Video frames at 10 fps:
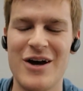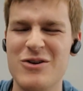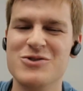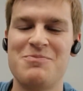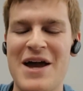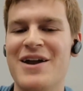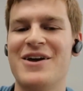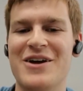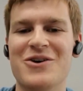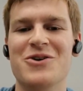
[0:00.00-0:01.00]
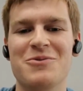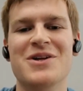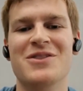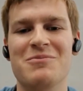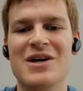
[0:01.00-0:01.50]
I was panicking a little
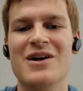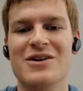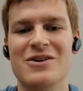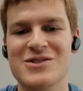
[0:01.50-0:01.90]
bit in the beginning.